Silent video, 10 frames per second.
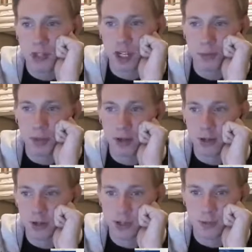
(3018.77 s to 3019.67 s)
about it, so
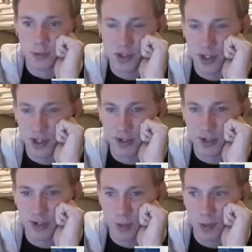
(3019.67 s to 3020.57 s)
I'm just gonna read it real
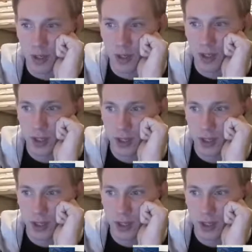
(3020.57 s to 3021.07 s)
quick to